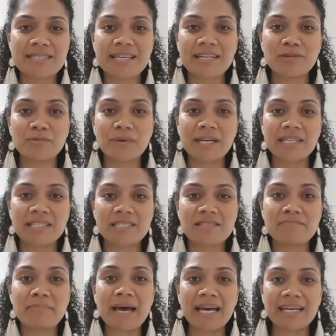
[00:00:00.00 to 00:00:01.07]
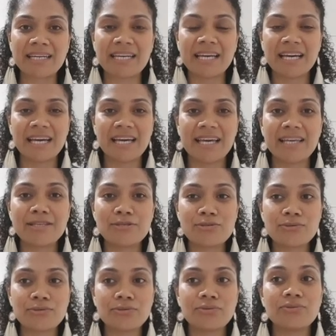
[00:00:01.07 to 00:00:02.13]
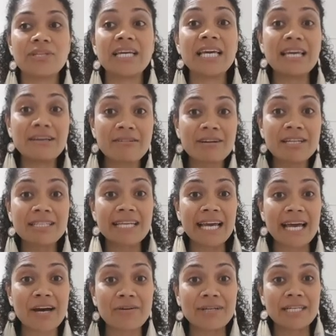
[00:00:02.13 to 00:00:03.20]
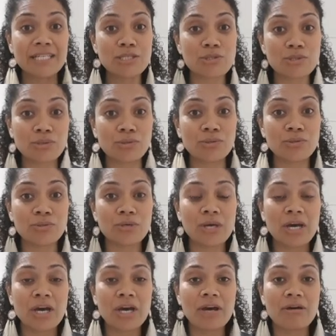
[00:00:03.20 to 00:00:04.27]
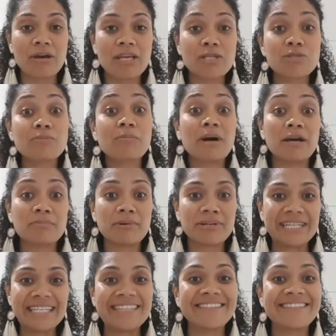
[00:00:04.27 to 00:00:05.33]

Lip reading: that awareness back into the here and now and into my body.